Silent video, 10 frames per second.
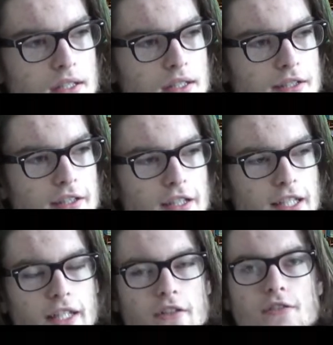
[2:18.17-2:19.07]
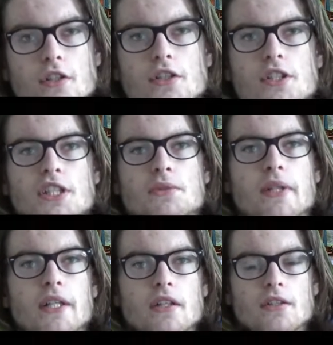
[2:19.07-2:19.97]
slightly out of touch this
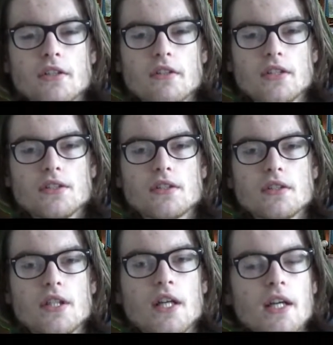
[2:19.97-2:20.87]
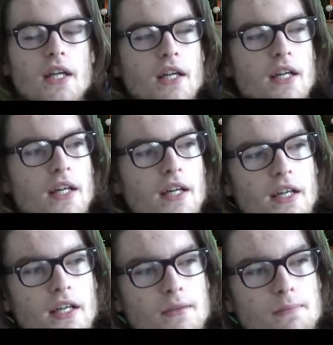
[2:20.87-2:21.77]
week on the Grand Tour.
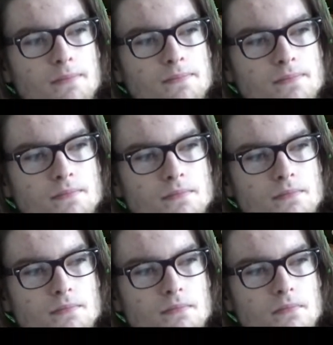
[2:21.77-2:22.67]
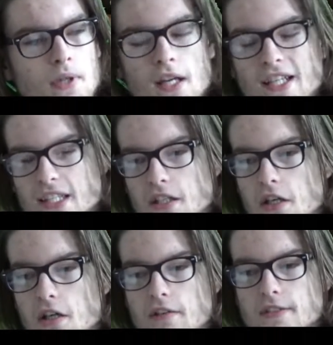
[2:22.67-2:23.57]
I like the
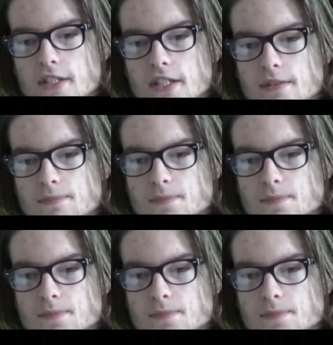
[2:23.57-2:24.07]
car, obviously.